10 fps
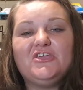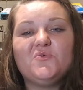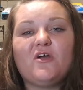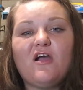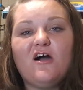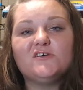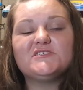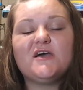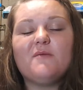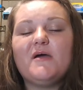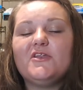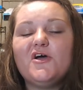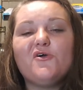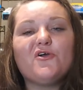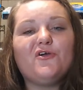You are awesome.
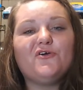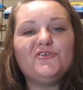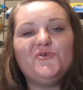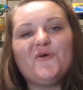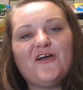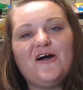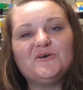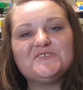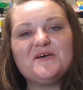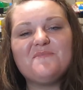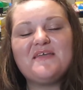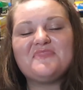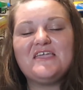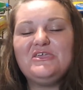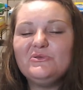No, girl, you are awesome.
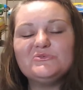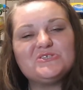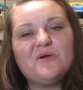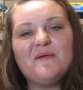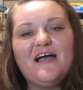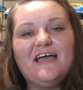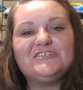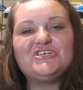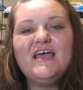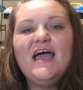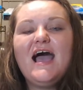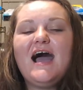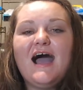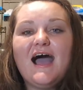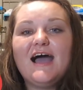Thank you so much.
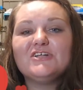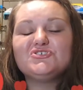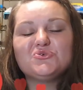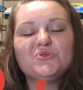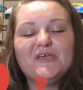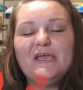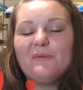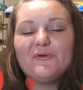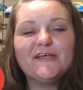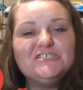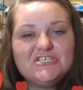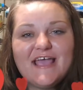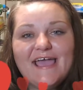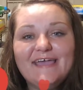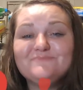I truly
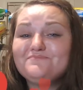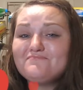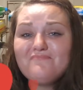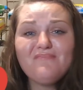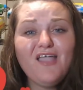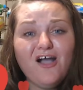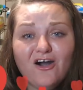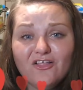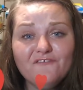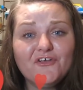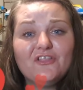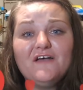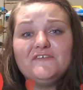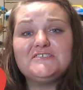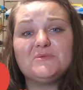appreciate all of your
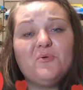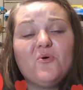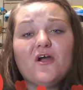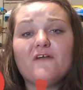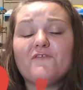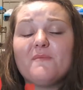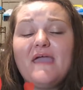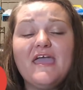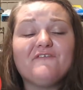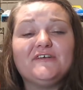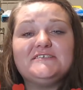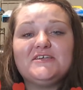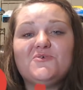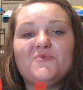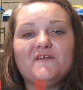love and support from every
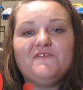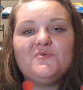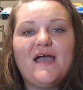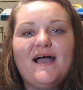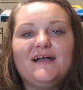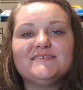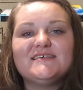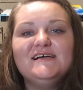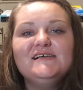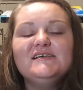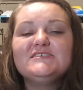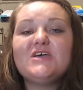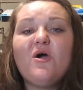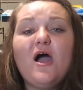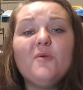single one of you guys.
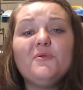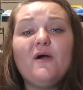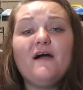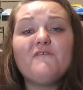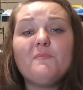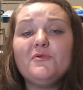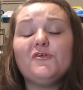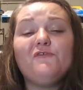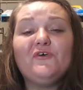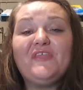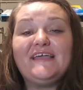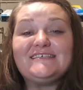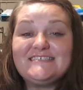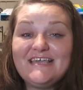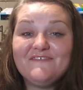So I hope you all have a beautiful
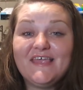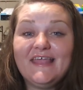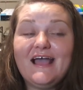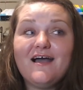Thanksgiving.